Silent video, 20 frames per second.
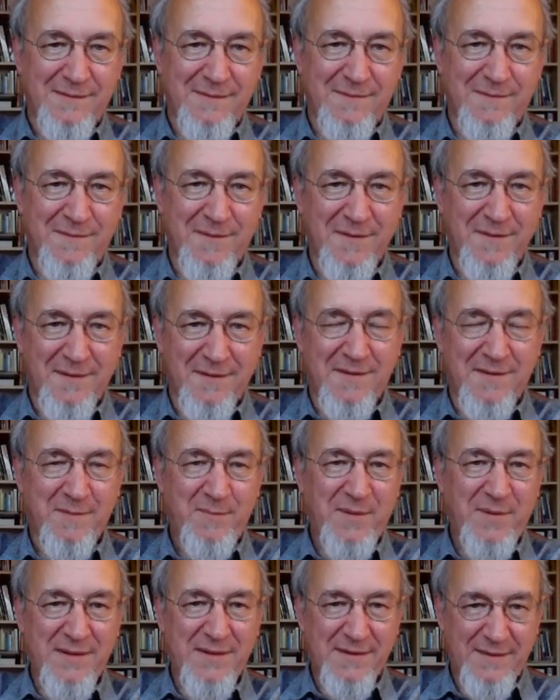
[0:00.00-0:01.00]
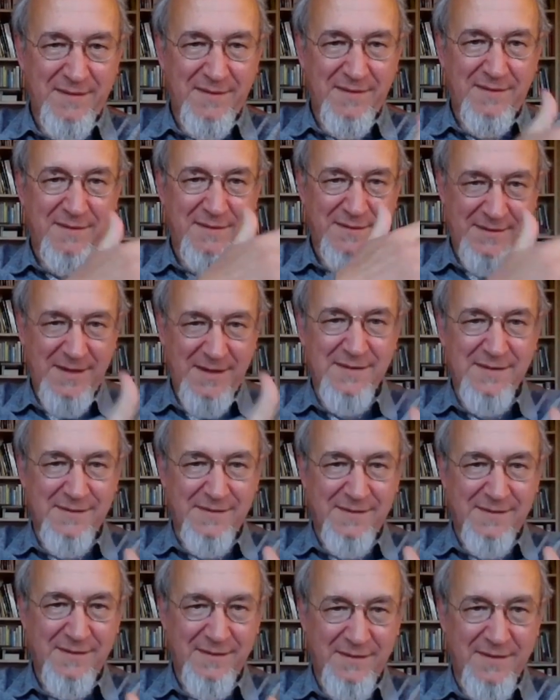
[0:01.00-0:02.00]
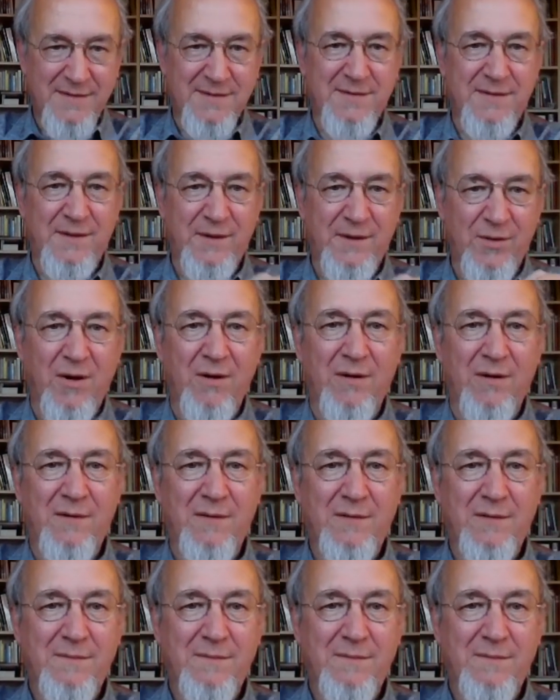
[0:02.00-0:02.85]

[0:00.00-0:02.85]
What the party says, it is law.